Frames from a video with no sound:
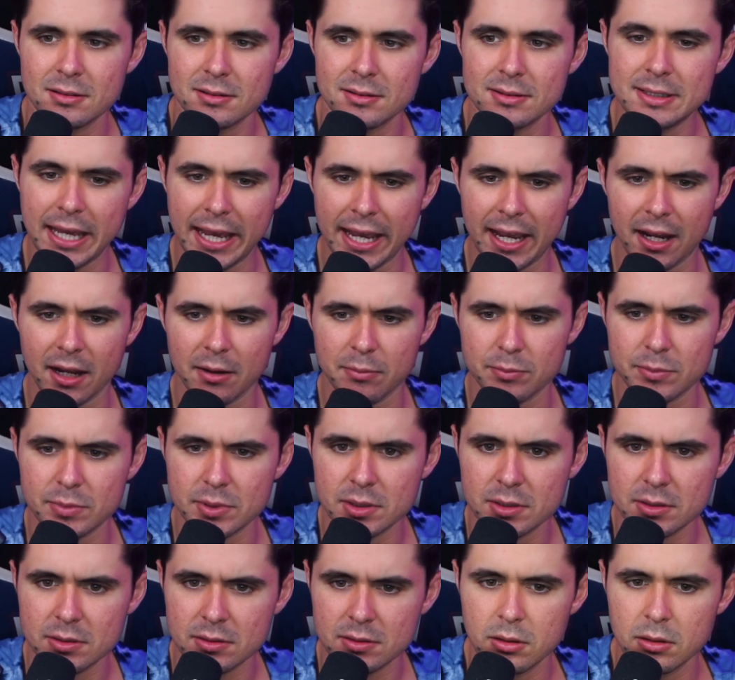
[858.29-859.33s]
Damn.
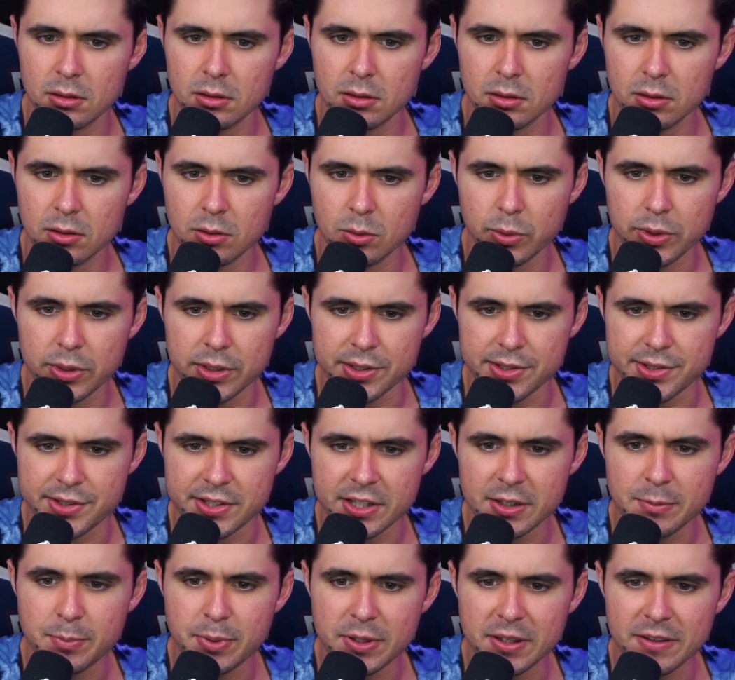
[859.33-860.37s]
We
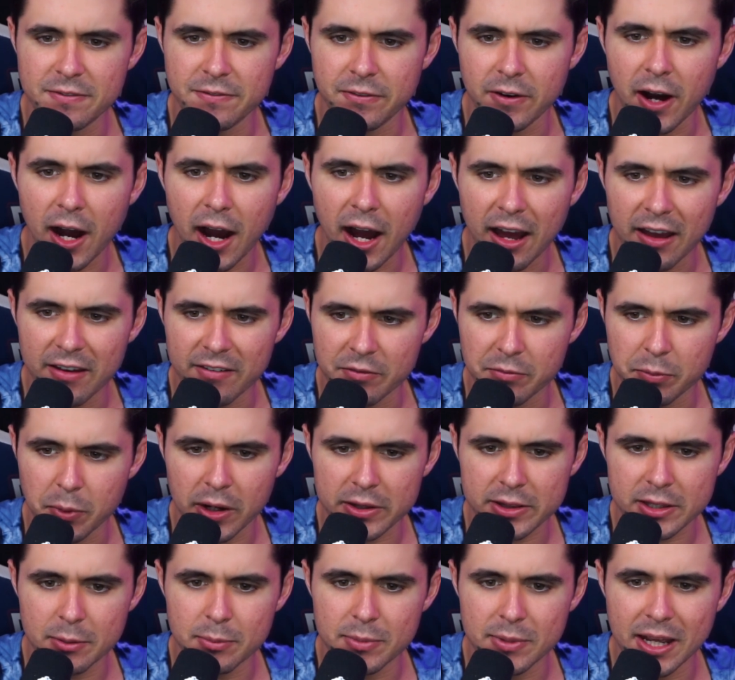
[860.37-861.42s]
CP5
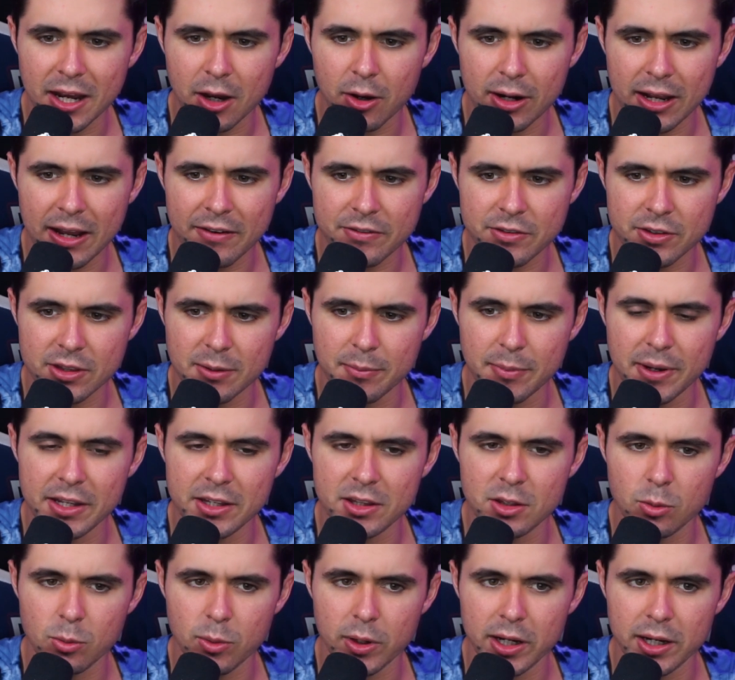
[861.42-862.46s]
brought them down after they made
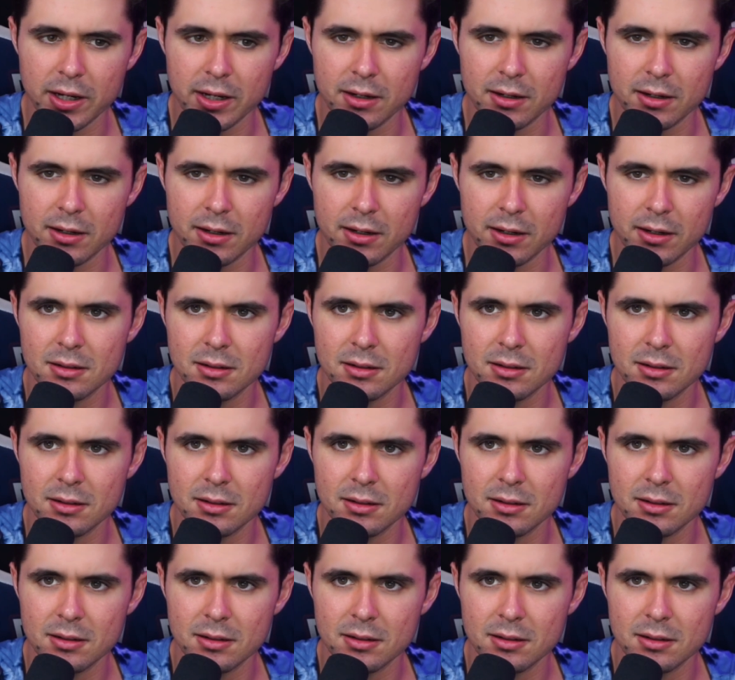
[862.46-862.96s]
the raid.